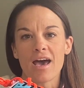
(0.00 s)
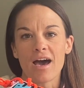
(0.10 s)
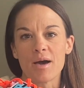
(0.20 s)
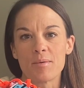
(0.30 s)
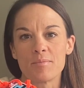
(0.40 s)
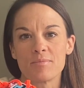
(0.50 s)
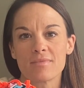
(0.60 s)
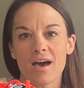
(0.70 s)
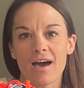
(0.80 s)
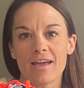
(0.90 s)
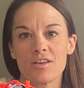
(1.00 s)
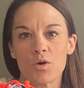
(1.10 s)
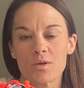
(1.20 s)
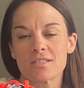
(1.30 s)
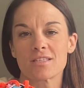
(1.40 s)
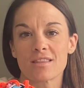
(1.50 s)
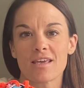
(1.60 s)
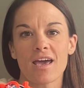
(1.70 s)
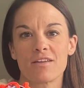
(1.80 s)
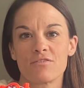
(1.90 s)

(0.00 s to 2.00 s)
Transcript: I noticed that they had